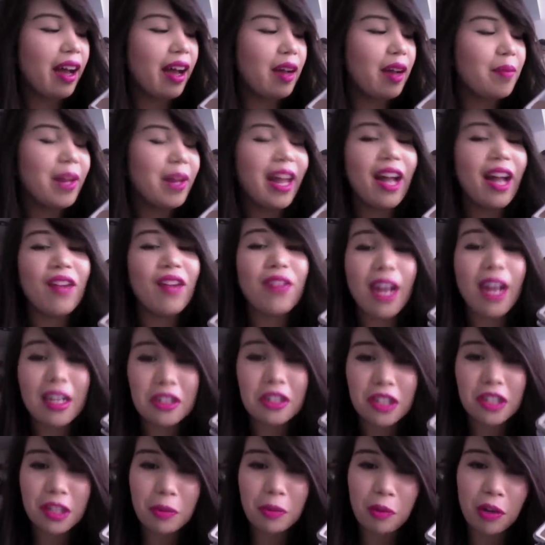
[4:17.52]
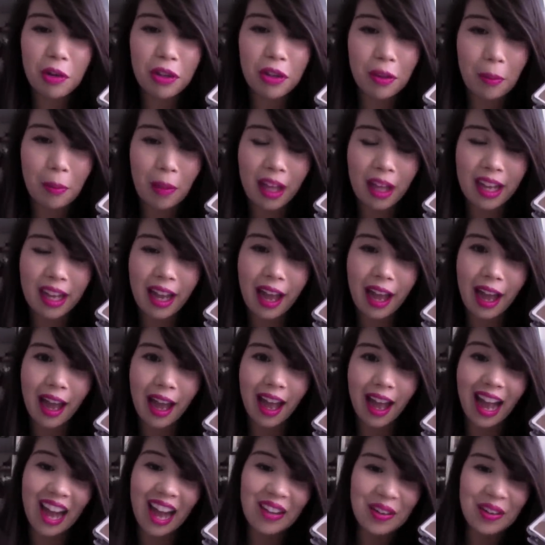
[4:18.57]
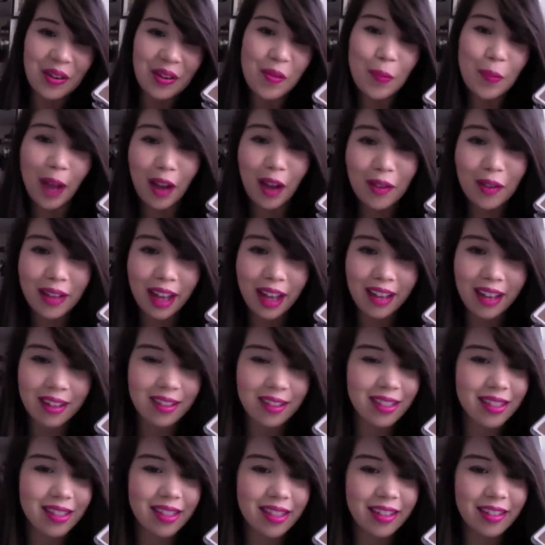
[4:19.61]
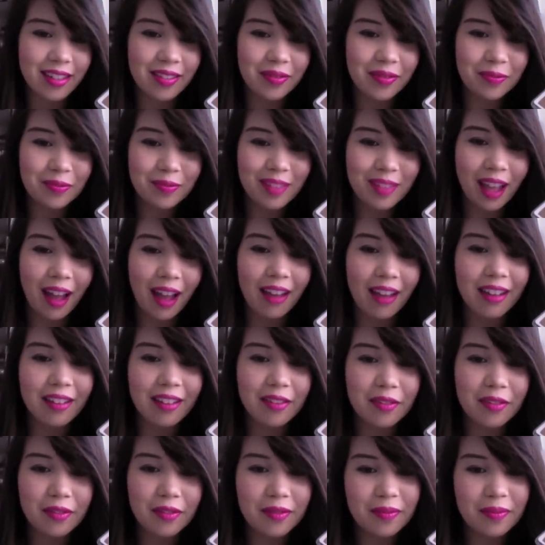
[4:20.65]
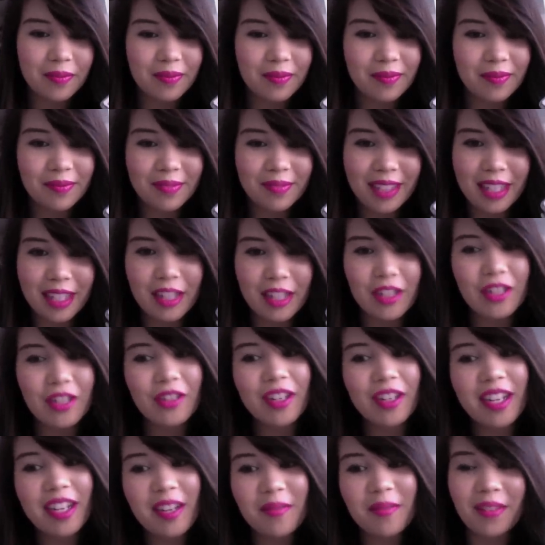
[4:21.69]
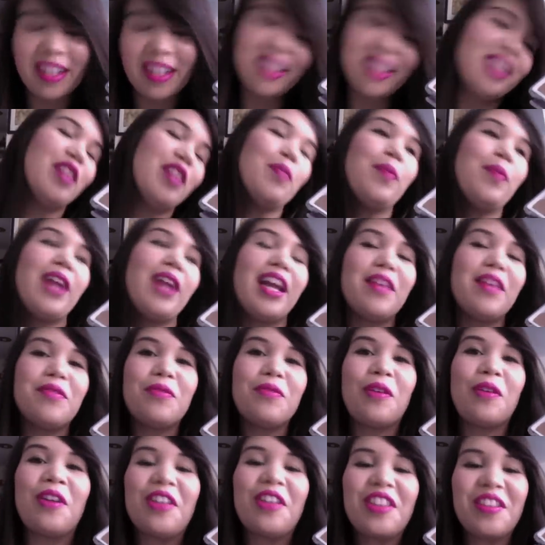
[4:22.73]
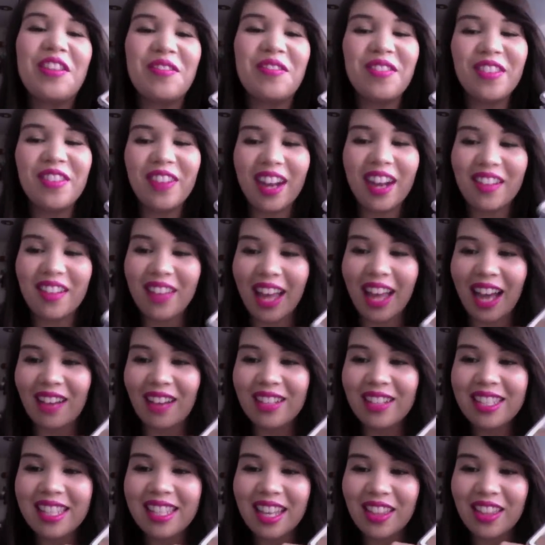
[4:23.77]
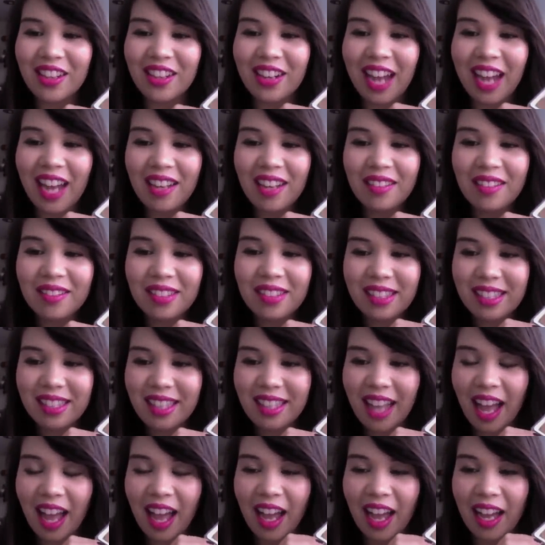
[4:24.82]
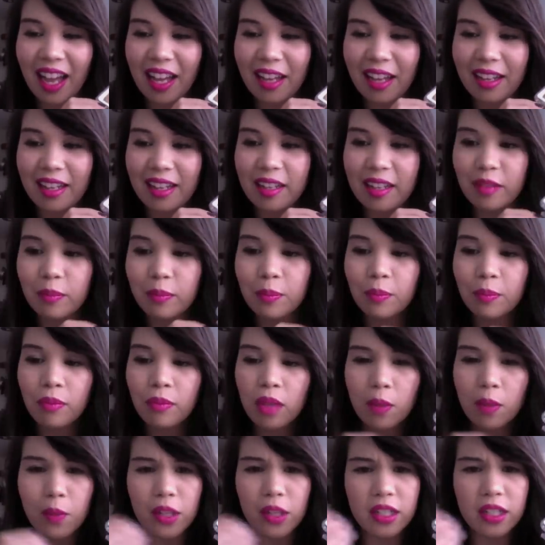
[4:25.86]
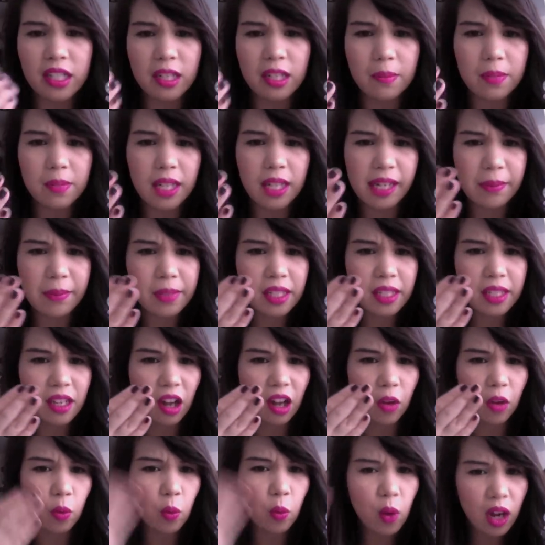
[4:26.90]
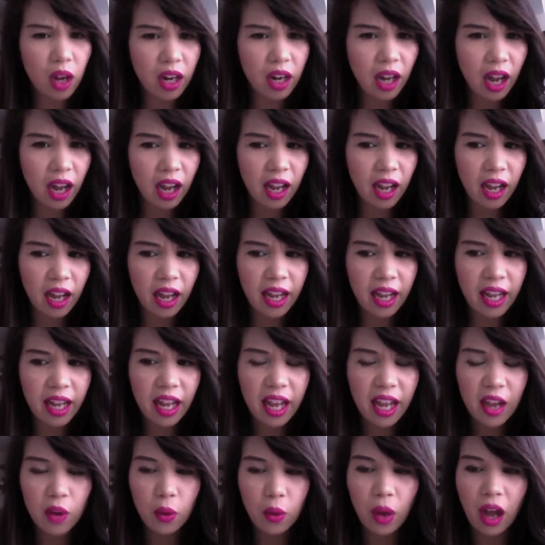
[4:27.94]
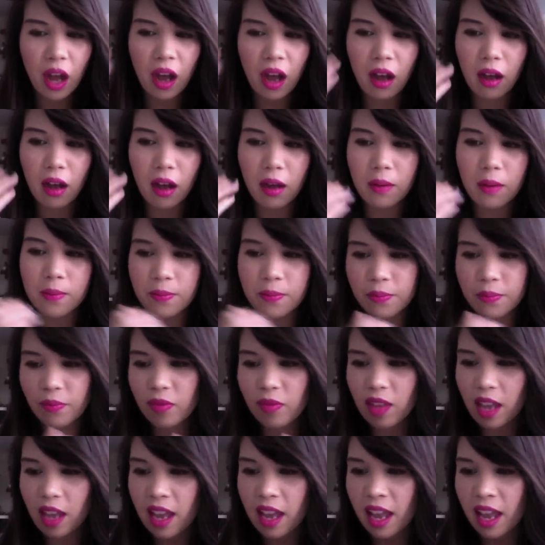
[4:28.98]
I haven't actually worn them like out and about yet because they're kind of extreme, but I wore them around the house the other day. I put Deep Damson on one eye and